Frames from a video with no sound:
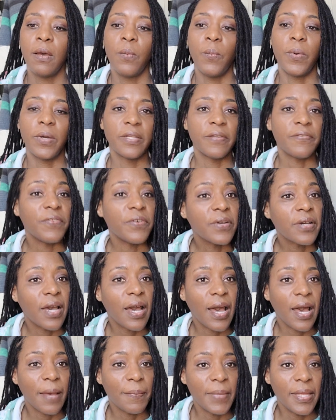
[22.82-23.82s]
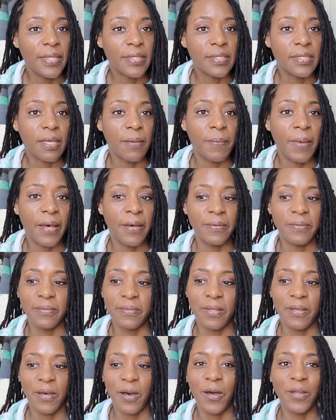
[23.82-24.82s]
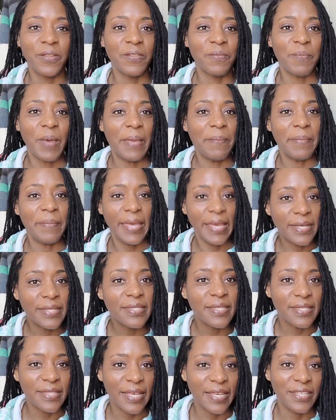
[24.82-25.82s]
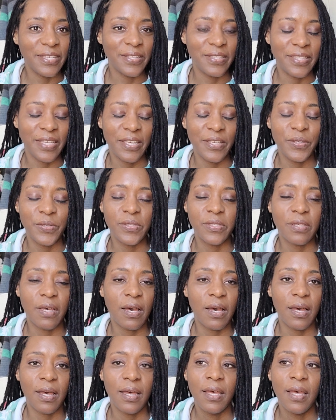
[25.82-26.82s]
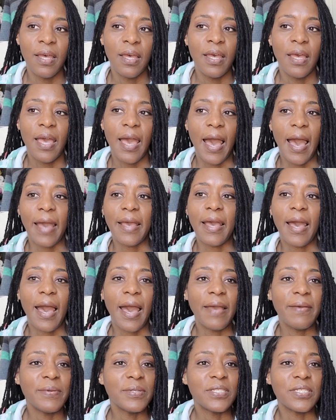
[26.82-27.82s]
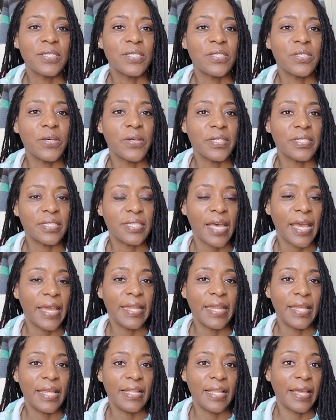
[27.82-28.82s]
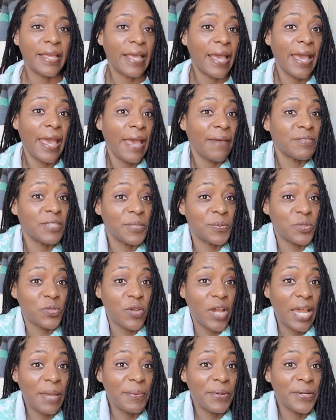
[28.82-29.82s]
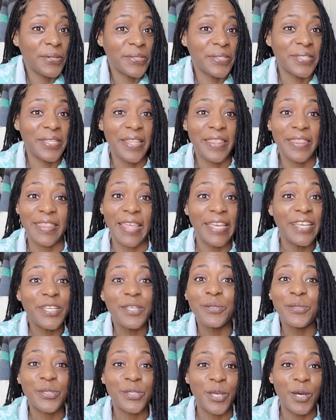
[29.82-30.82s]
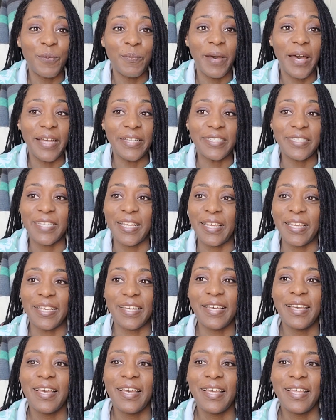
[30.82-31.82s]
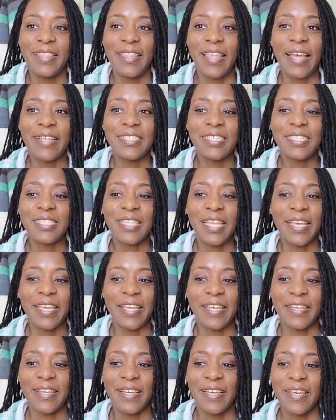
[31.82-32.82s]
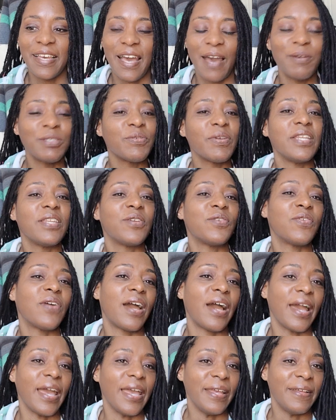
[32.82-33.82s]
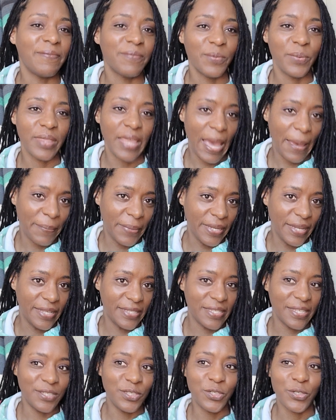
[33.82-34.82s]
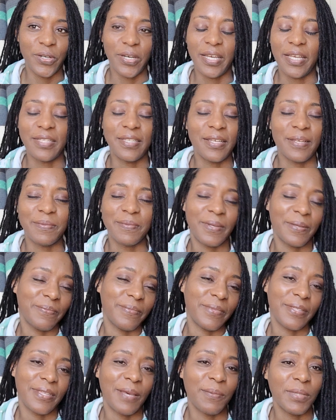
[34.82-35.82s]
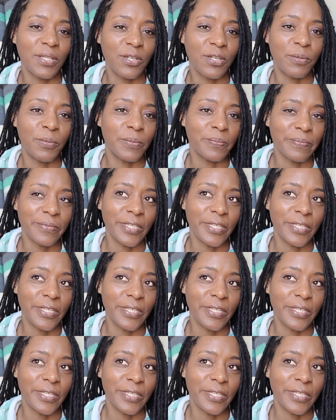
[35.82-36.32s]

wonderful comments about all of my makes that you saw. I was just so excited. Like, I have subscribers. Thank you so much. Like, that just like, I was ready to cry with happiness and joy. I'm a little,